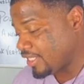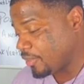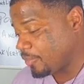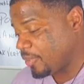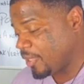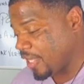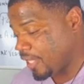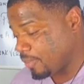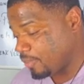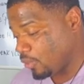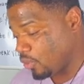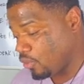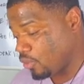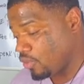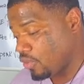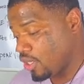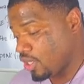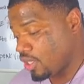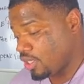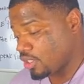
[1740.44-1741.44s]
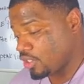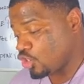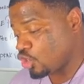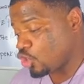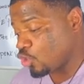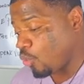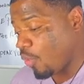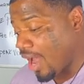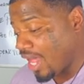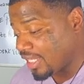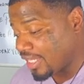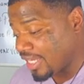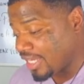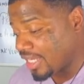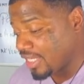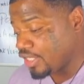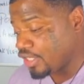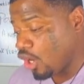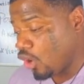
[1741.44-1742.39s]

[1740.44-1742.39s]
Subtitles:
the people dwelling in